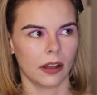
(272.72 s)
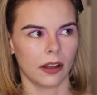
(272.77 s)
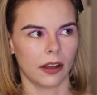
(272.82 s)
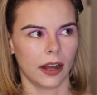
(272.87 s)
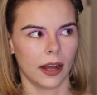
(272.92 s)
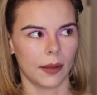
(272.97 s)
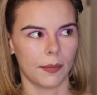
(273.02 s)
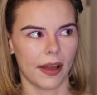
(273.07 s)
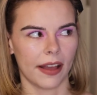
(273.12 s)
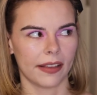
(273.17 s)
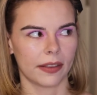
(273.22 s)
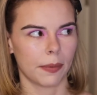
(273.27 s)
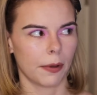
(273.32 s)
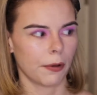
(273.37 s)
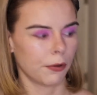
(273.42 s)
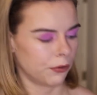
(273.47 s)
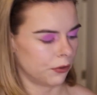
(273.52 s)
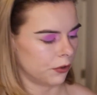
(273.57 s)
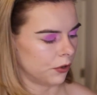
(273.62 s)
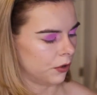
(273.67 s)
As
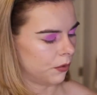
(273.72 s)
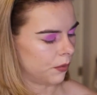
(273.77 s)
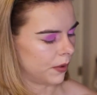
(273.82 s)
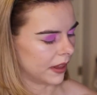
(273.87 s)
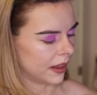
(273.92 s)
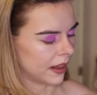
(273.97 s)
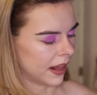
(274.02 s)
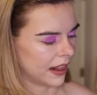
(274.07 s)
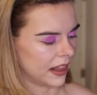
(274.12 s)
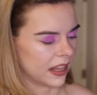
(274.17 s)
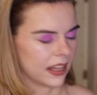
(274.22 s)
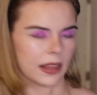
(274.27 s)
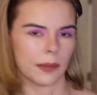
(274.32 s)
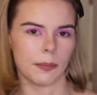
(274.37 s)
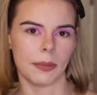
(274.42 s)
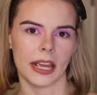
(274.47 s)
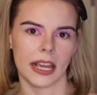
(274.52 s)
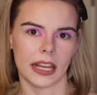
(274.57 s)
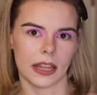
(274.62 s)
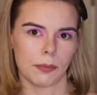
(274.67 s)
opposed to with, I think, the
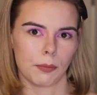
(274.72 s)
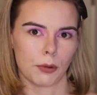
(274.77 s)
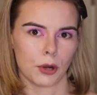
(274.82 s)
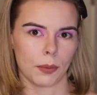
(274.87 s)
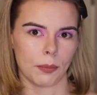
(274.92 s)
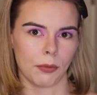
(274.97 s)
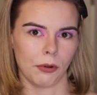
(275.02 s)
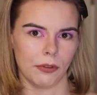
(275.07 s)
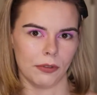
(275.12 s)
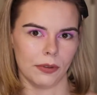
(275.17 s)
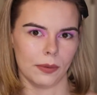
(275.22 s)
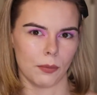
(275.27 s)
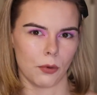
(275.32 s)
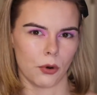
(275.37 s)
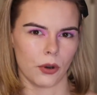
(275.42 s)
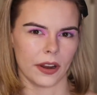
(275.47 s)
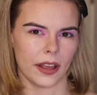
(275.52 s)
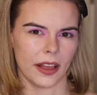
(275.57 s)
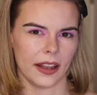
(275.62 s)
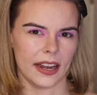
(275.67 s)
pink and the purple, it was
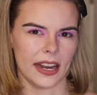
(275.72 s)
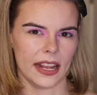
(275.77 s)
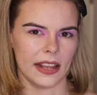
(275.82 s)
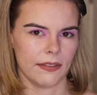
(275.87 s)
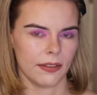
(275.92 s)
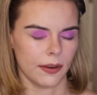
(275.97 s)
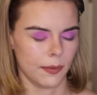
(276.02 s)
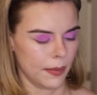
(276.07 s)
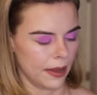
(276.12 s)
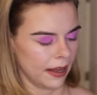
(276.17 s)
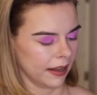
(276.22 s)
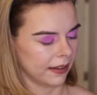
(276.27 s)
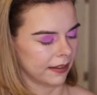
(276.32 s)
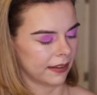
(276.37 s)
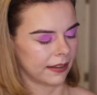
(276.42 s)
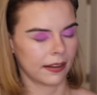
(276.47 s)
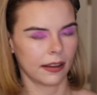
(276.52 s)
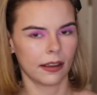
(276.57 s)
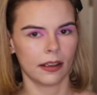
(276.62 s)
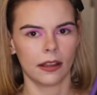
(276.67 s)
more an even
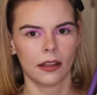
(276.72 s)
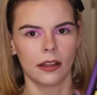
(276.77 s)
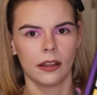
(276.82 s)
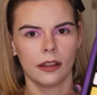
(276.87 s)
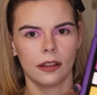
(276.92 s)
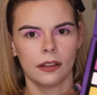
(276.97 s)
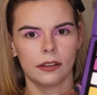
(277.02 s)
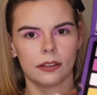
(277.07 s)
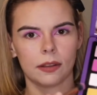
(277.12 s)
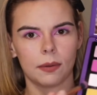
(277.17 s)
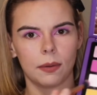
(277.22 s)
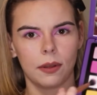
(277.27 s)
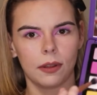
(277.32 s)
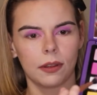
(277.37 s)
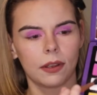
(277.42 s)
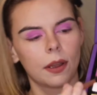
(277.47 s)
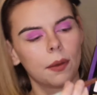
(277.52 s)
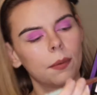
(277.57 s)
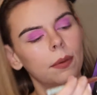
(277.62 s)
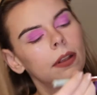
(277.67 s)
mix. So I'll
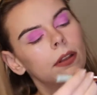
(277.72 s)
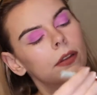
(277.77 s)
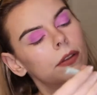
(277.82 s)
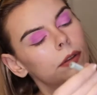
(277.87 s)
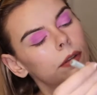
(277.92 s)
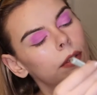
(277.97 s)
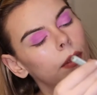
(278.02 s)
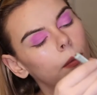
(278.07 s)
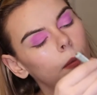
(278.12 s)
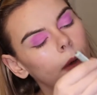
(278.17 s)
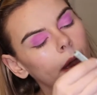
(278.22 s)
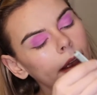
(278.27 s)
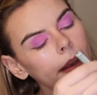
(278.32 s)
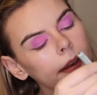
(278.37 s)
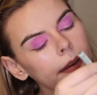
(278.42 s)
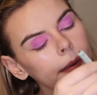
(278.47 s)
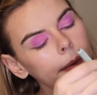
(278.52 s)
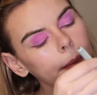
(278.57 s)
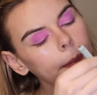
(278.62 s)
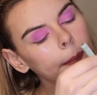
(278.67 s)
go into the
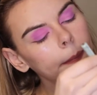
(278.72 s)
white,